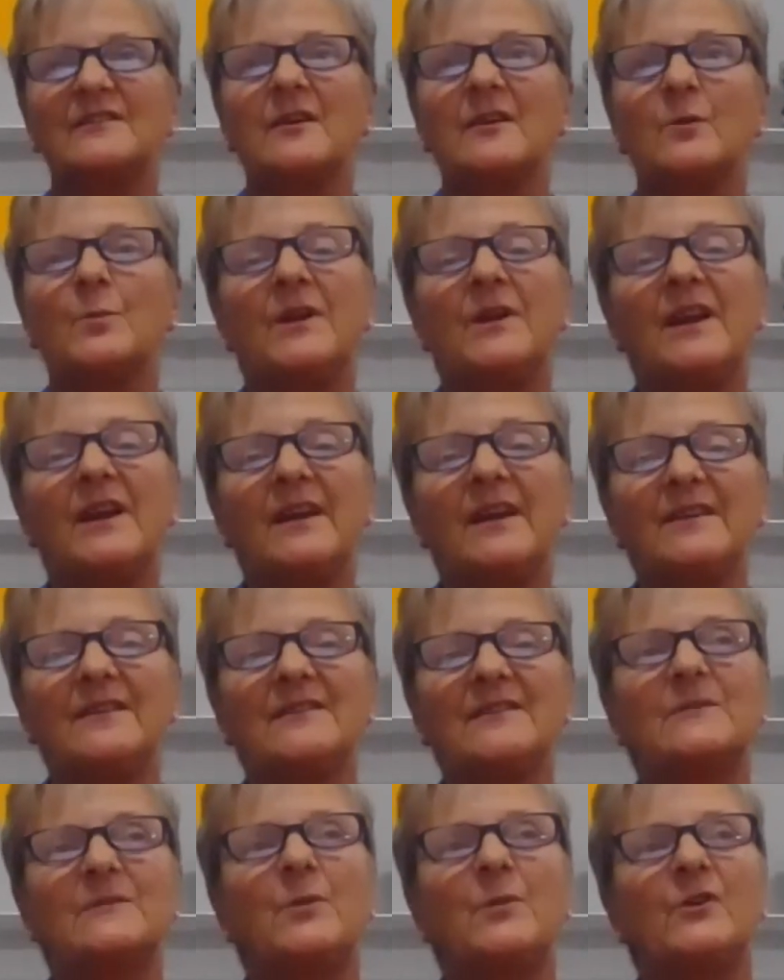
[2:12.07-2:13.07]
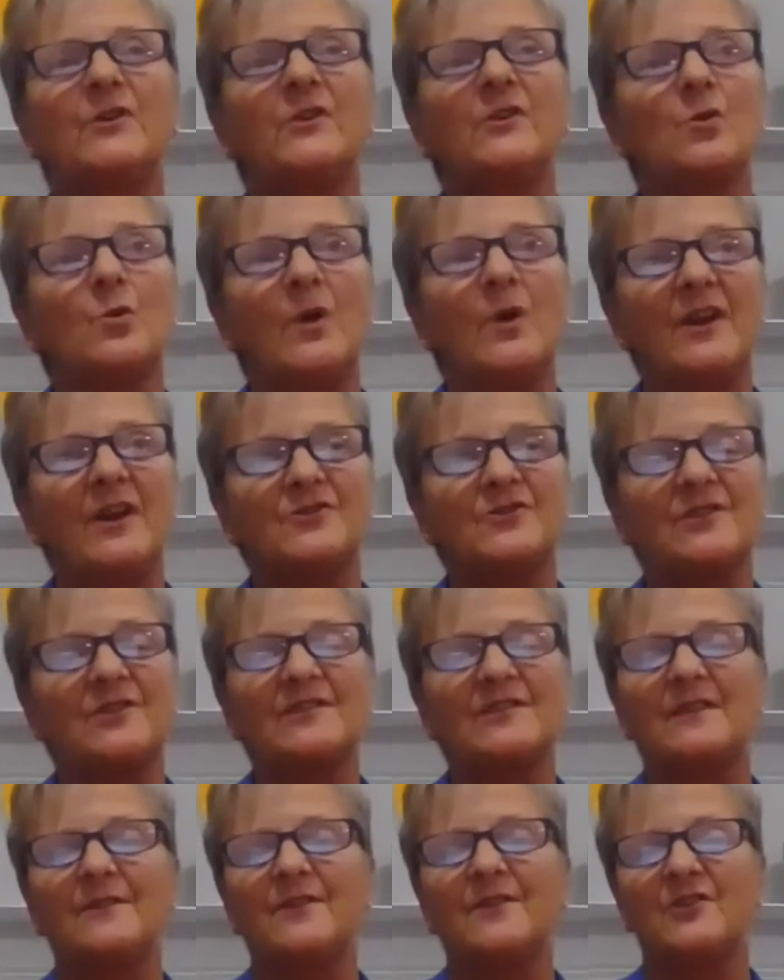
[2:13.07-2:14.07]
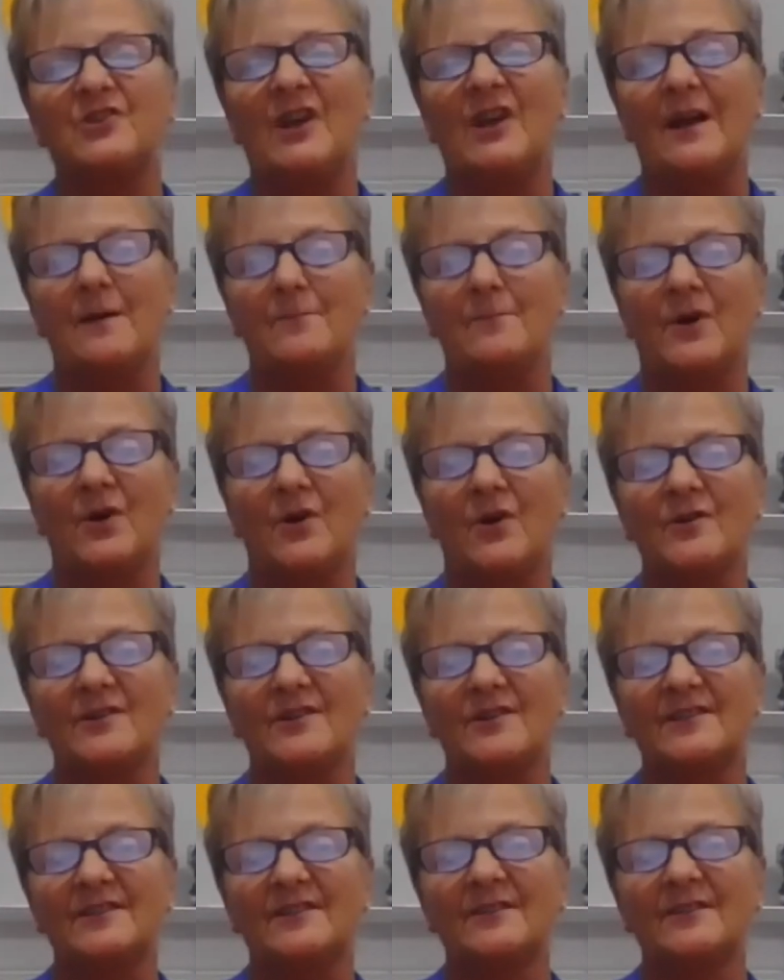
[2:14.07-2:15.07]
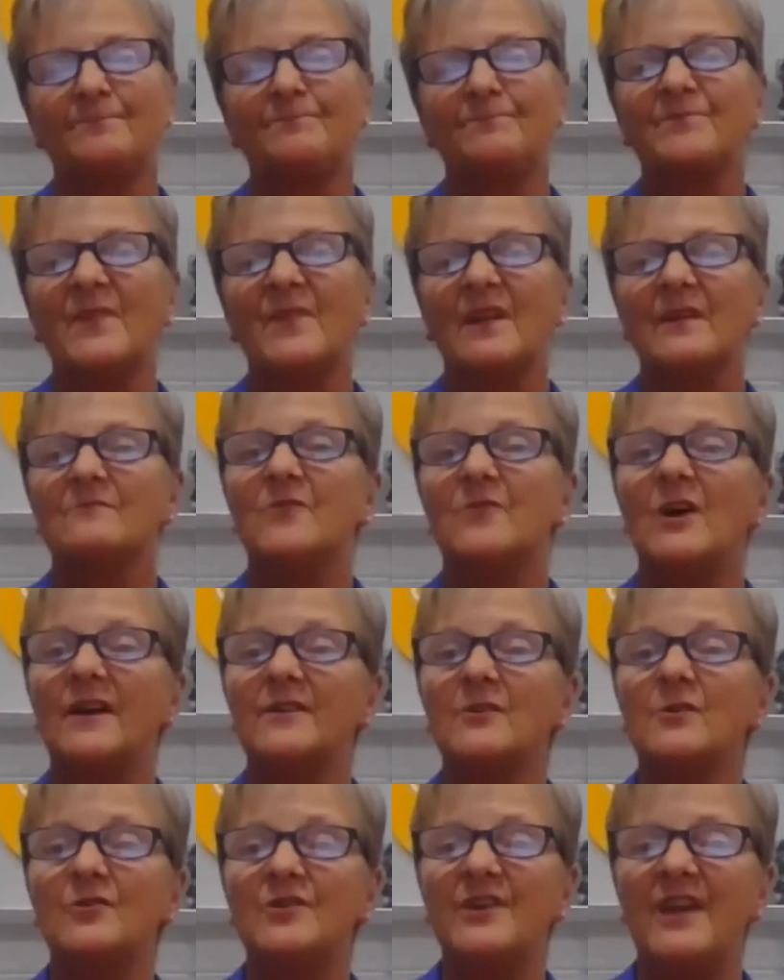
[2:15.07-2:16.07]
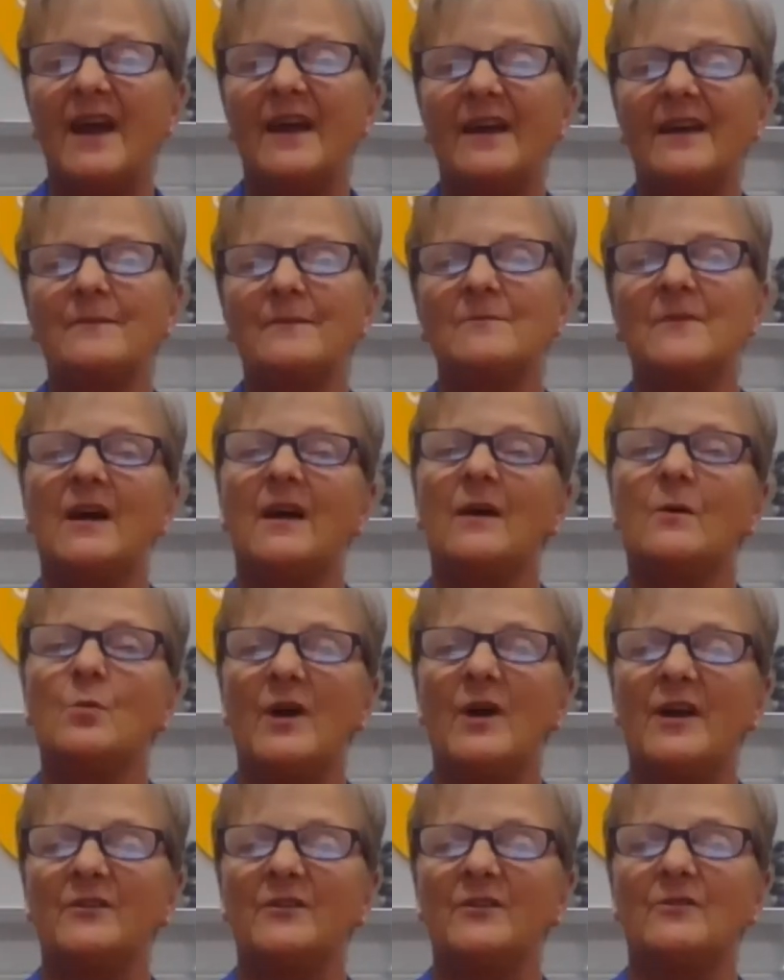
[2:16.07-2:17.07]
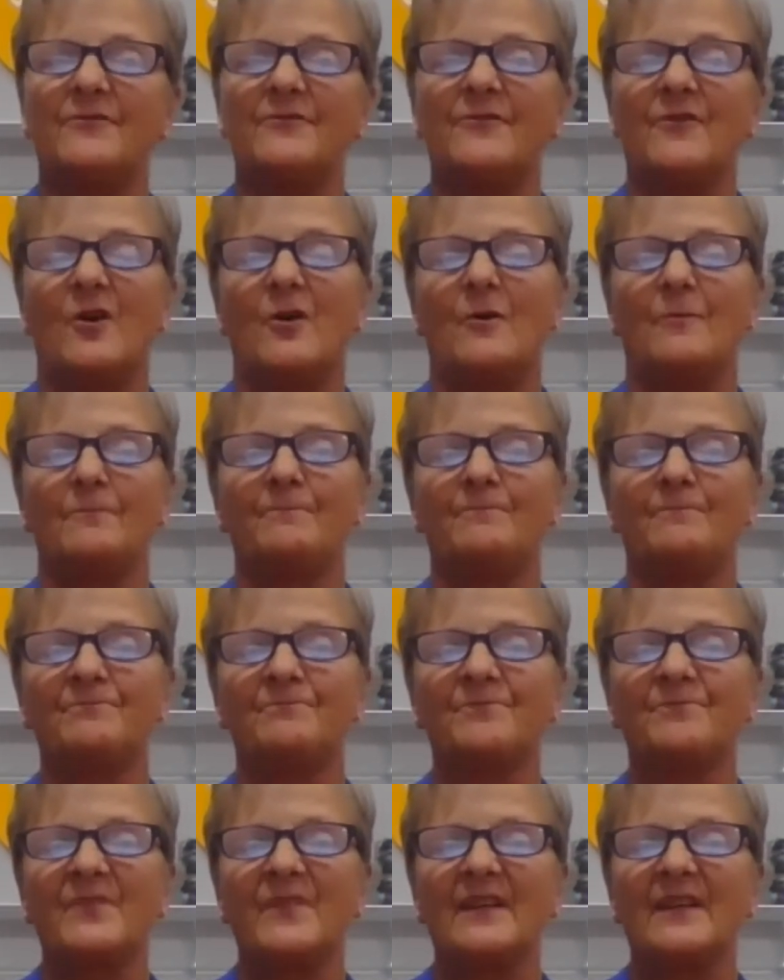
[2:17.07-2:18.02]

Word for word: So please put your questions in the chat box, write your name and where you're from,